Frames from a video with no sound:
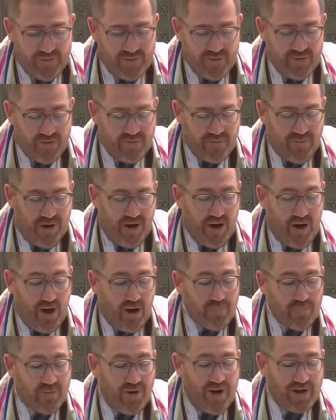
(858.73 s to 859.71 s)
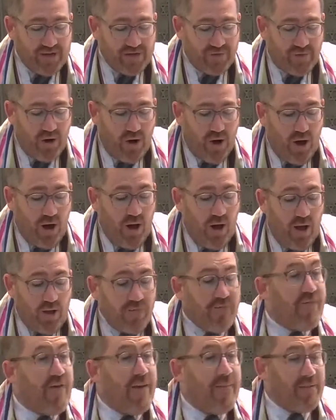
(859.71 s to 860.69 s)
My heart breaks for all
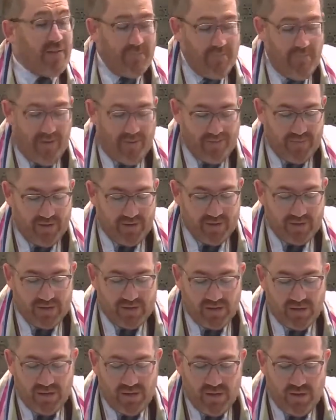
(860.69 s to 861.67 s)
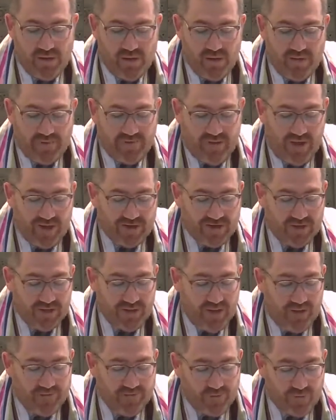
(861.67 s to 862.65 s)
family members who have lost a
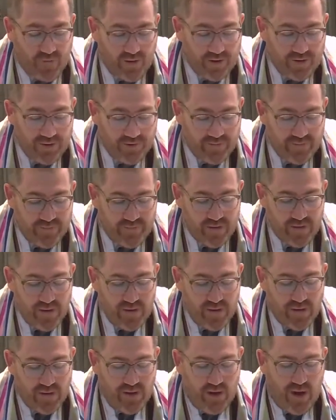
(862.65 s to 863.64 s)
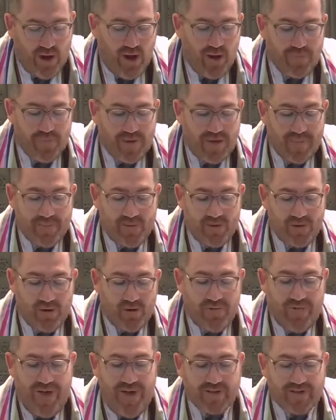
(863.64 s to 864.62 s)
loved one, all people who
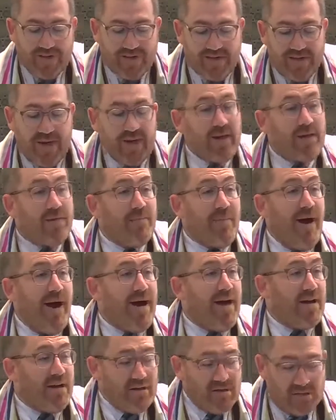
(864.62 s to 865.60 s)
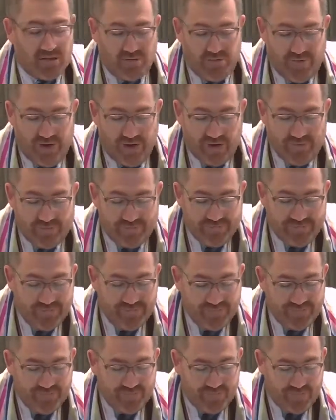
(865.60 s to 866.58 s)
have had to say goodbye on a screen.
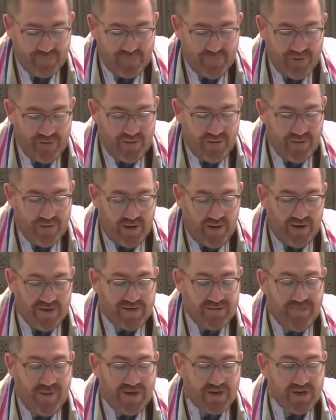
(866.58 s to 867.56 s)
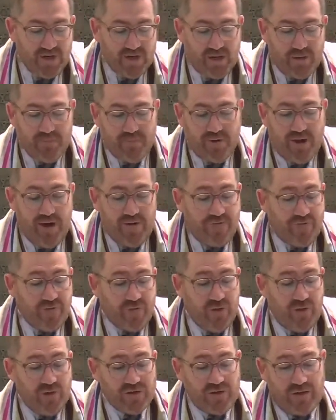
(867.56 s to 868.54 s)
I especially pray for
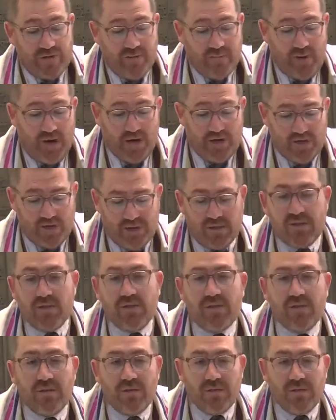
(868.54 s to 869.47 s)
those on the margins,